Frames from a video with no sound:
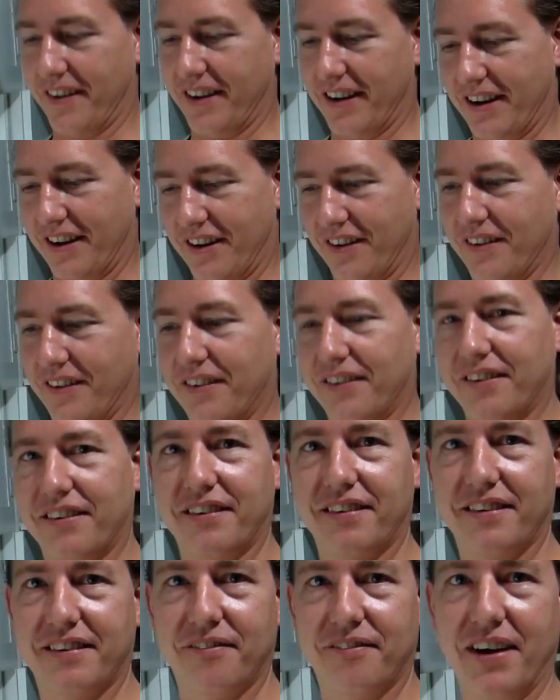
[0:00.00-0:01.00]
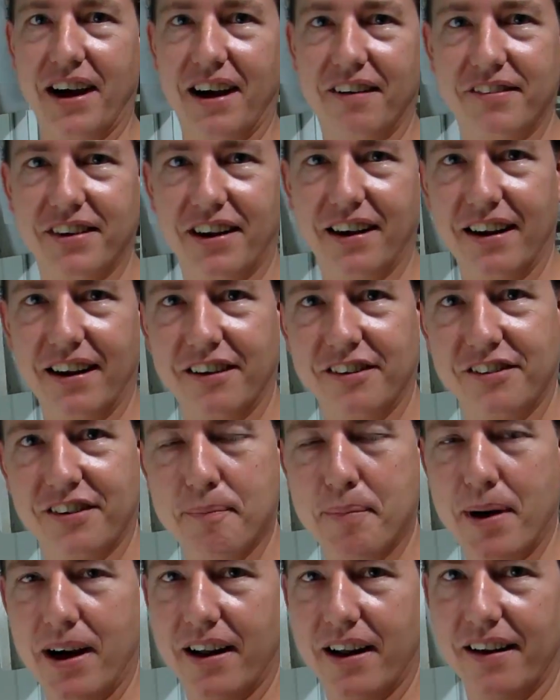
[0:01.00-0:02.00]
you know, it's $5 a
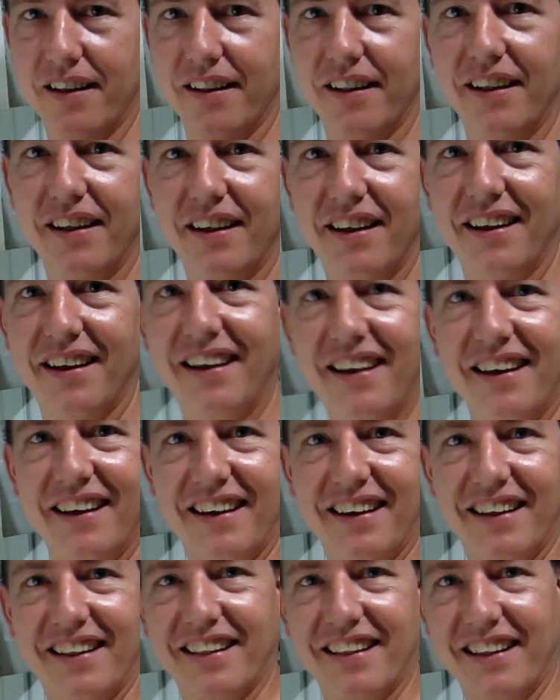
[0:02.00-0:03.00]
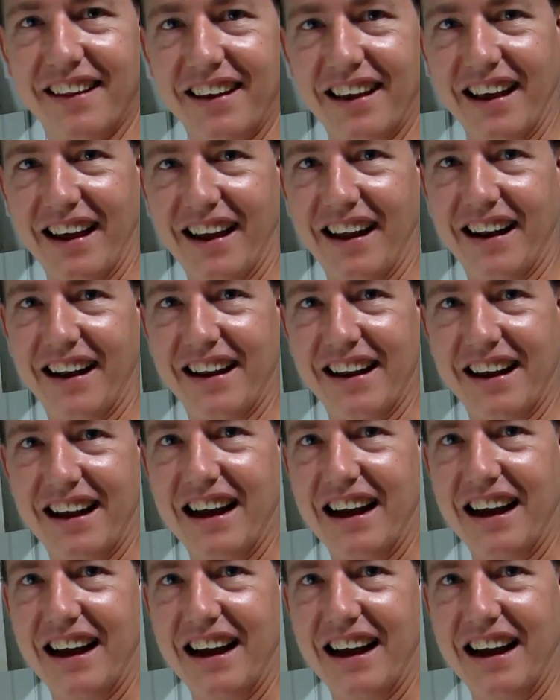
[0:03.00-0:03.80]
bottle. And